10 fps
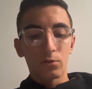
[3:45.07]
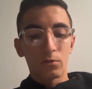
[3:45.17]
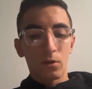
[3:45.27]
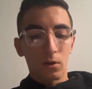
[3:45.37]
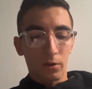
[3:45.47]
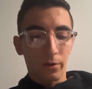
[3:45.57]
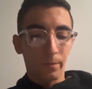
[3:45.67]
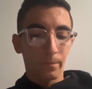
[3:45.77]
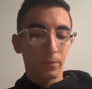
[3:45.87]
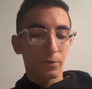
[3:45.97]
Okay,
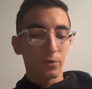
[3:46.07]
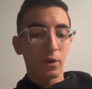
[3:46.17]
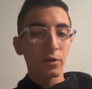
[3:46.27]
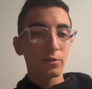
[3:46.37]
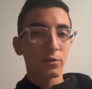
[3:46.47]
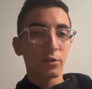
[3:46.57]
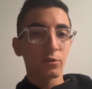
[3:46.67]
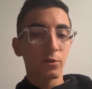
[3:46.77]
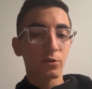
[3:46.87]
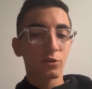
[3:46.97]
so next let's go
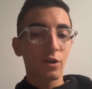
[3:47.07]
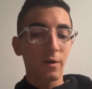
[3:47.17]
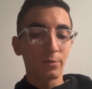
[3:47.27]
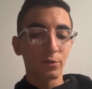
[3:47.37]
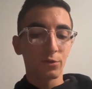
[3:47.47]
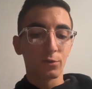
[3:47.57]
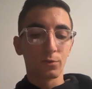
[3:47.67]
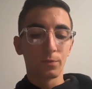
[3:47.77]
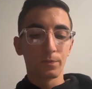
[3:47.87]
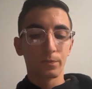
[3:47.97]
into chapter 2,
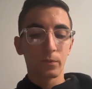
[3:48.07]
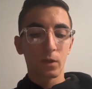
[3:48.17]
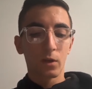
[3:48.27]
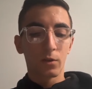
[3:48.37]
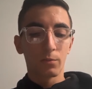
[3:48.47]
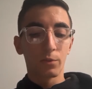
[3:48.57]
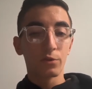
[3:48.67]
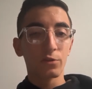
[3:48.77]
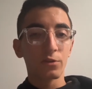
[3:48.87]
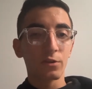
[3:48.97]

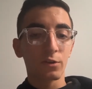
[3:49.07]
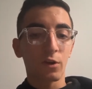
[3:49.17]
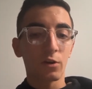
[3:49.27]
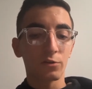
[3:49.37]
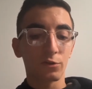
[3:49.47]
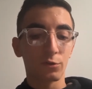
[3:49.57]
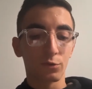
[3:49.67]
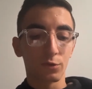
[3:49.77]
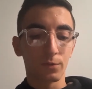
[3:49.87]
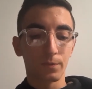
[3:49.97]
business and the
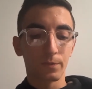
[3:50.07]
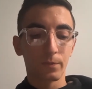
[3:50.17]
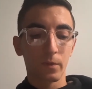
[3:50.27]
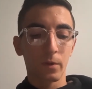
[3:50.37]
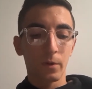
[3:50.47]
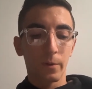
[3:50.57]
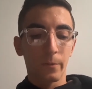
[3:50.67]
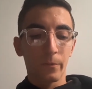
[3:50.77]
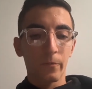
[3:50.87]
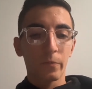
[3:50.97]
Constitution.
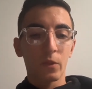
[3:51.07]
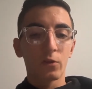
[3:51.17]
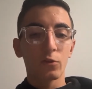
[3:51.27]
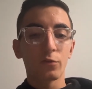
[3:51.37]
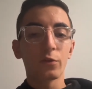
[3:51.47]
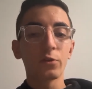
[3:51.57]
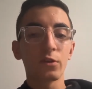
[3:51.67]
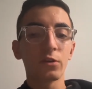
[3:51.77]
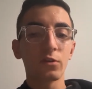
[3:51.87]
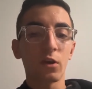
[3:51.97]
So, first,
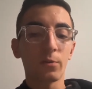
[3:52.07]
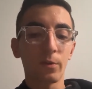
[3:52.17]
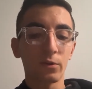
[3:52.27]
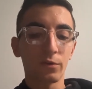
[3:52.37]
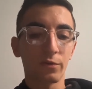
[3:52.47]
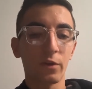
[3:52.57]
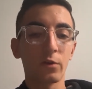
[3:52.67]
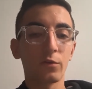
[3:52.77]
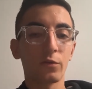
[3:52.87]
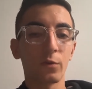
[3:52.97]
let's talk about the federal
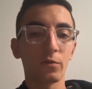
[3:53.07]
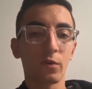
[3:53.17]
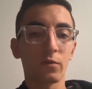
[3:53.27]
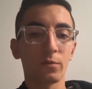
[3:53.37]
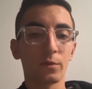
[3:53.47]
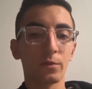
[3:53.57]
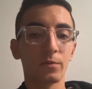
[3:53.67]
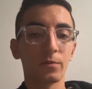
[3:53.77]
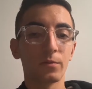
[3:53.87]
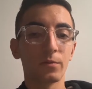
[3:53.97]
form of government.
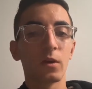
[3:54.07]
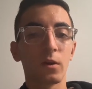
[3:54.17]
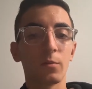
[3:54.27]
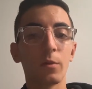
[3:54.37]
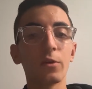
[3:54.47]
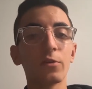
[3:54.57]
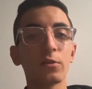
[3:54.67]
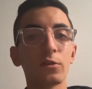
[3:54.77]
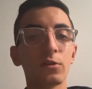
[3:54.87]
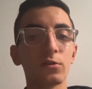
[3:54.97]

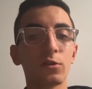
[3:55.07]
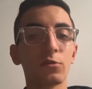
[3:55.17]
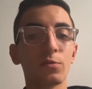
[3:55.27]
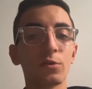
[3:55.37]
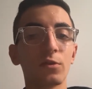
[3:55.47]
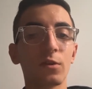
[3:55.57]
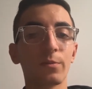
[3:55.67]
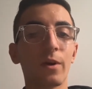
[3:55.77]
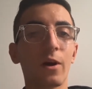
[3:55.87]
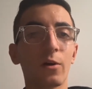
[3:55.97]
Basically, this means
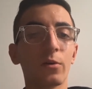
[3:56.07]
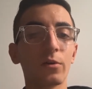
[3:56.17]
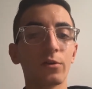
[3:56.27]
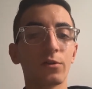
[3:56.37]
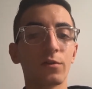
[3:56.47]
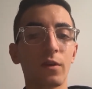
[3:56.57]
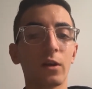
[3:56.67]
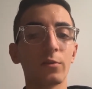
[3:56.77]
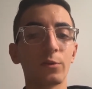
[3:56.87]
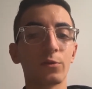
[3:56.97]
that power is
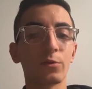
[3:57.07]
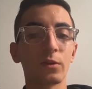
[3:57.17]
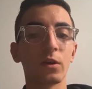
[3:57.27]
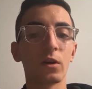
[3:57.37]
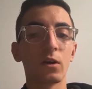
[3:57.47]
divided between